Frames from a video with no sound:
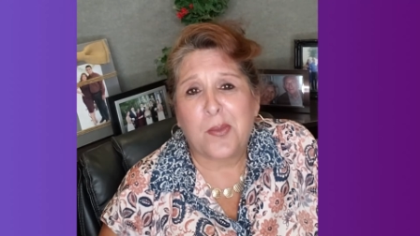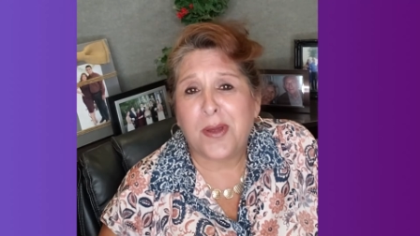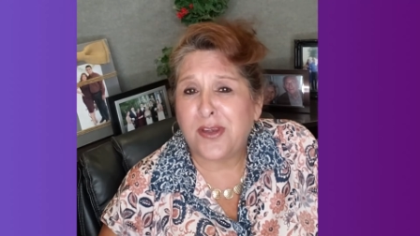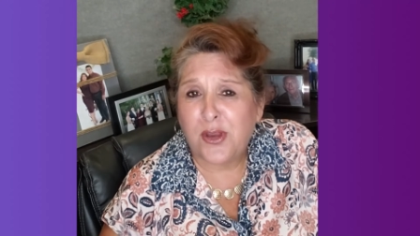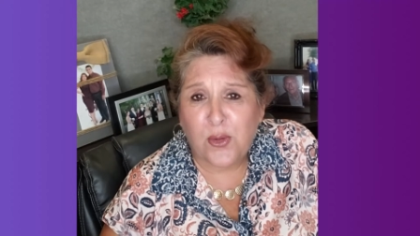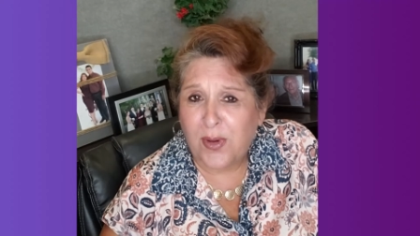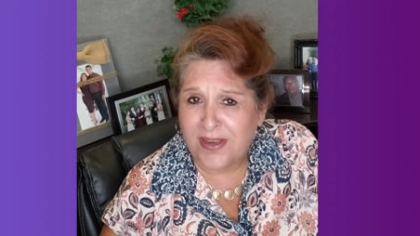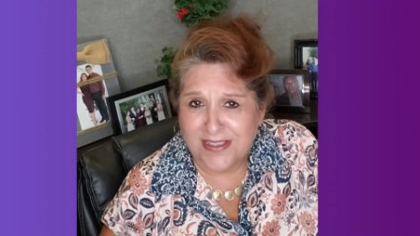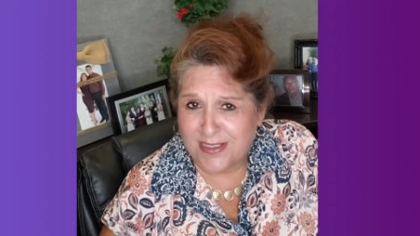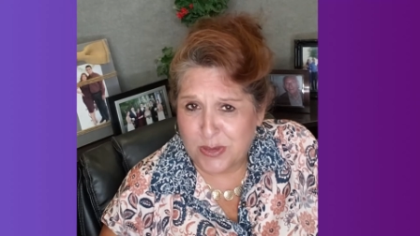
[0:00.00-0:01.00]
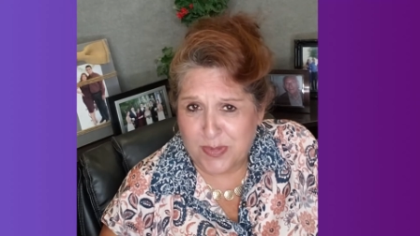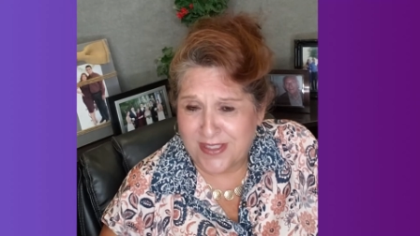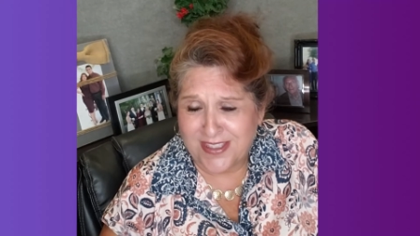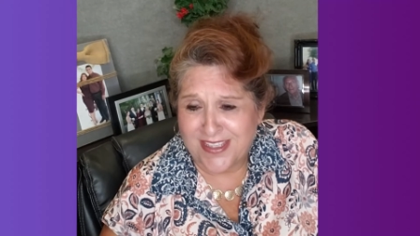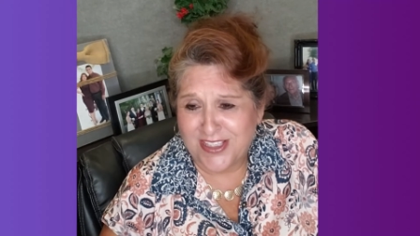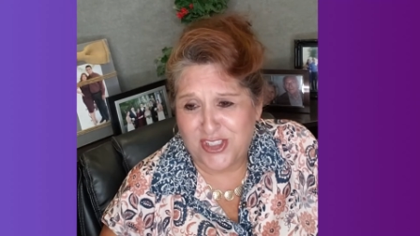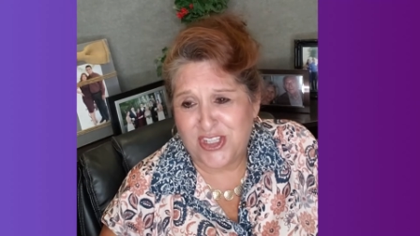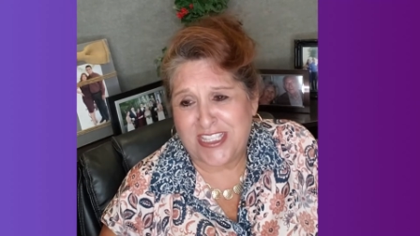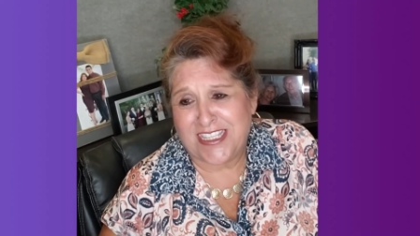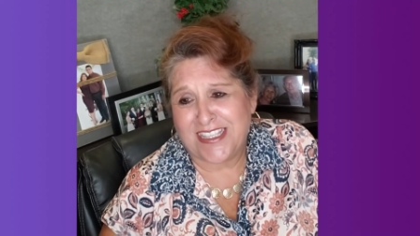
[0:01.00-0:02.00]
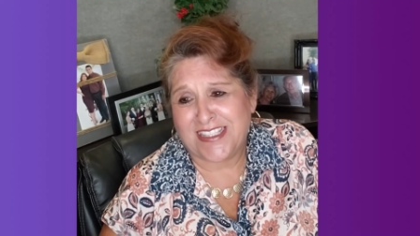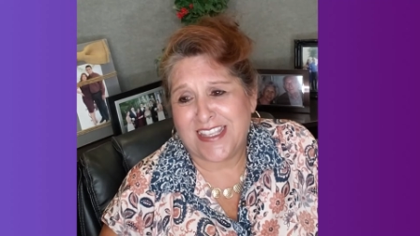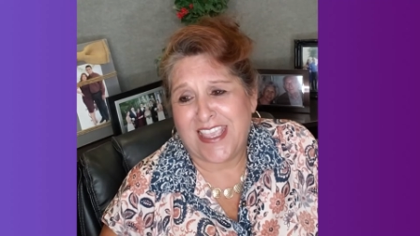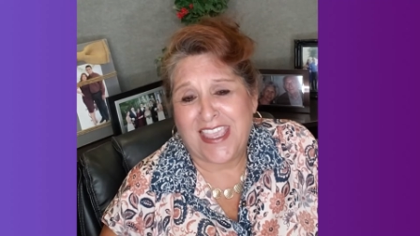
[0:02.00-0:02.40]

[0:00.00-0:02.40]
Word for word: but no one is as busy as Jesus.